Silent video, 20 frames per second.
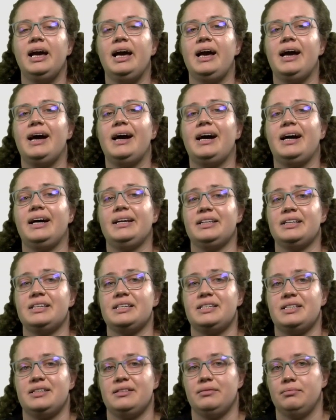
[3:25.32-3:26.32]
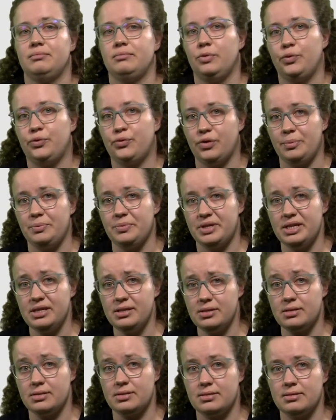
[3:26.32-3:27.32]
And from
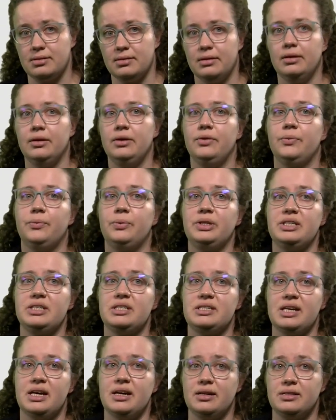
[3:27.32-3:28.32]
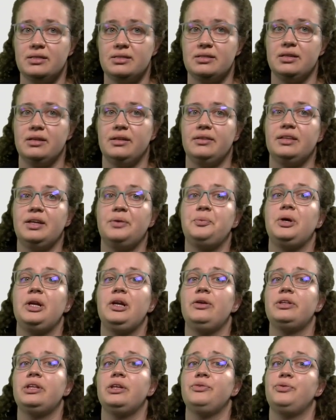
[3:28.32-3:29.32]
this, we deduct that we're
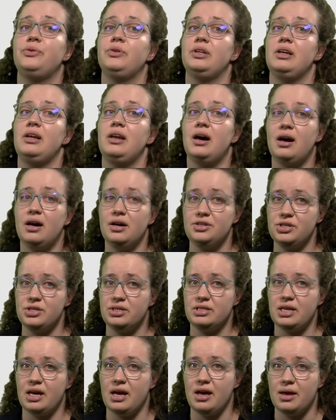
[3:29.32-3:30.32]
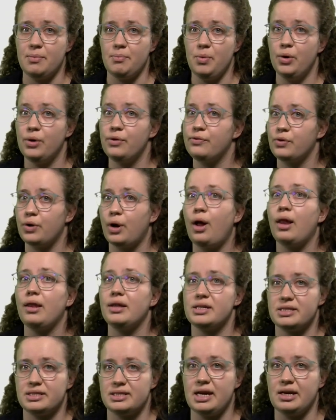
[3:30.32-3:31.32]
looking for the largest time overall
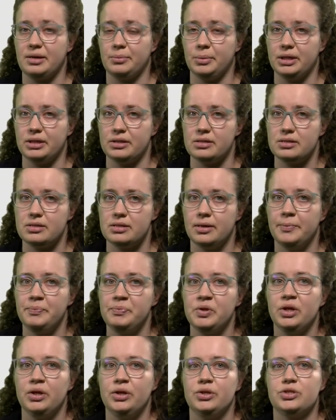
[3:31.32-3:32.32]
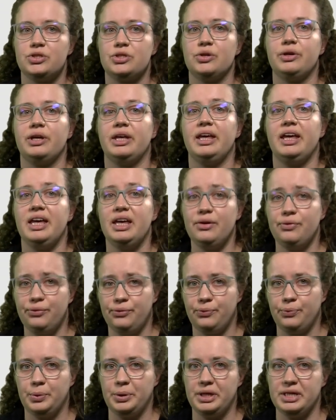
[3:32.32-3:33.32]
assignments. So
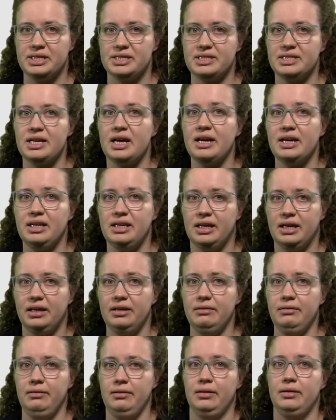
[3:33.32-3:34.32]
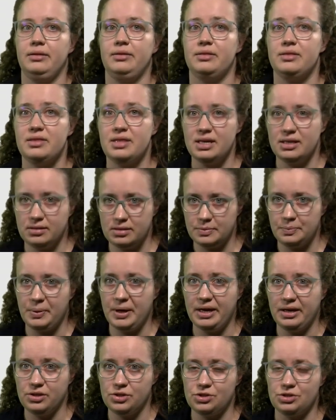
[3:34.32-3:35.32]
if we're assigning this
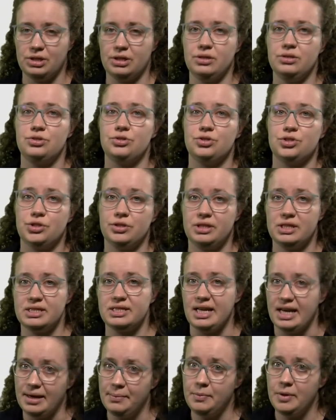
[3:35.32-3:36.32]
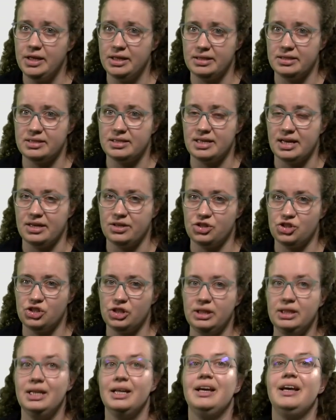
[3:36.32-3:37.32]
patient to this ambulance
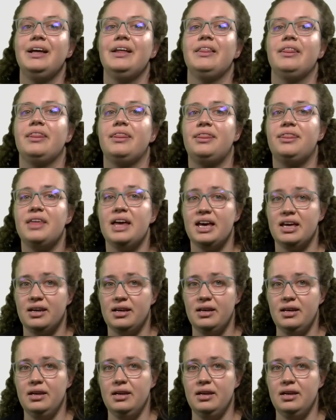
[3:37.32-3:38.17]
station, then